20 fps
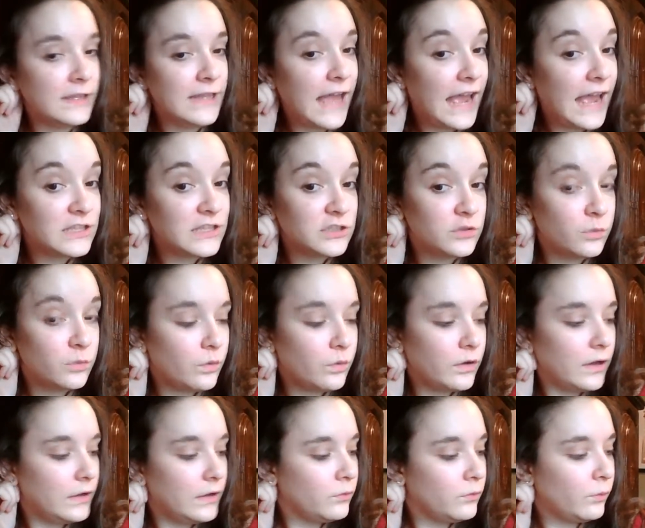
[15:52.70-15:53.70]
last
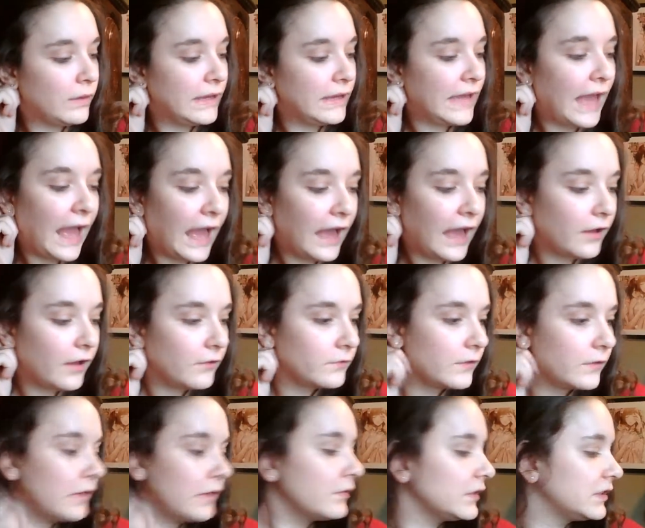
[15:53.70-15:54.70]
one we have
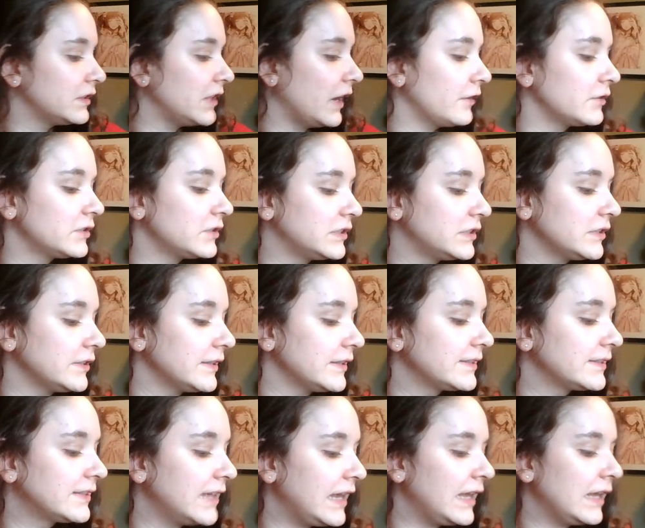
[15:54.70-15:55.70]
of the entire
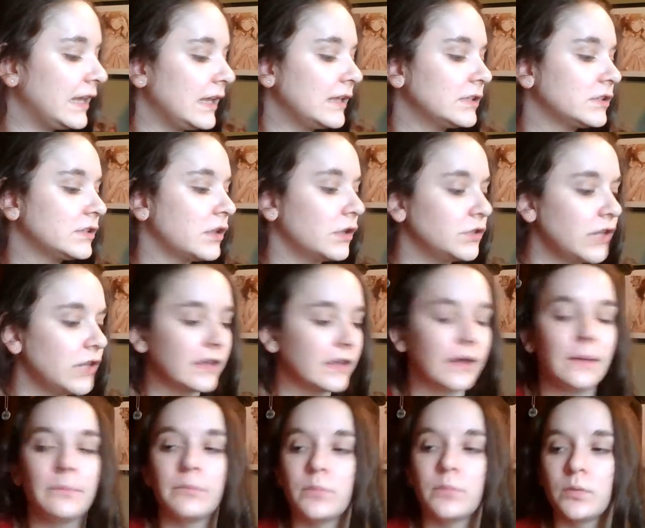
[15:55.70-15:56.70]
series is
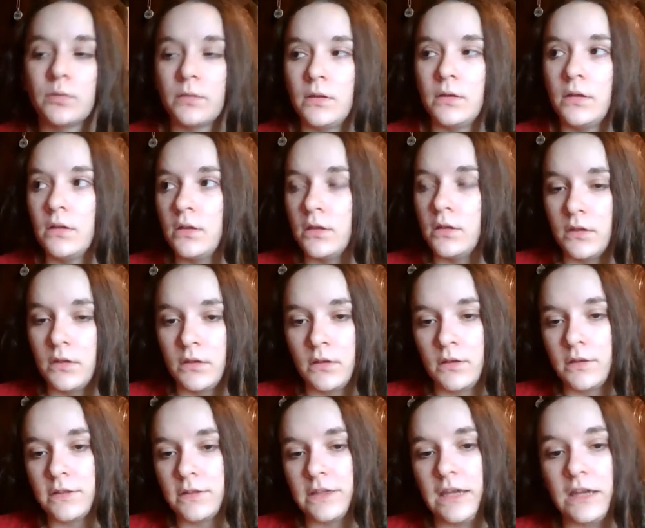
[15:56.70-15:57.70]
Jacob.
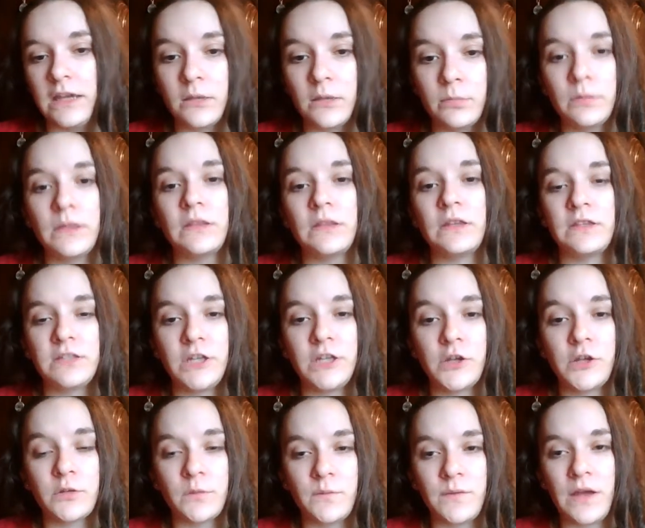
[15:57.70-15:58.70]
Can't complete the
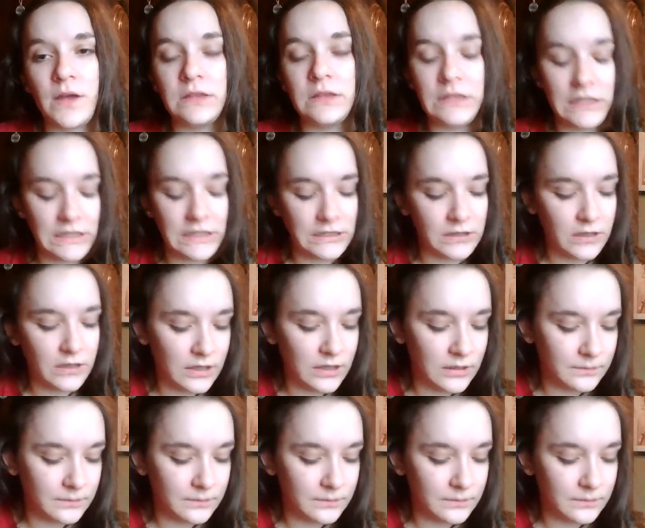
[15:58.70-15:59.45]
series without the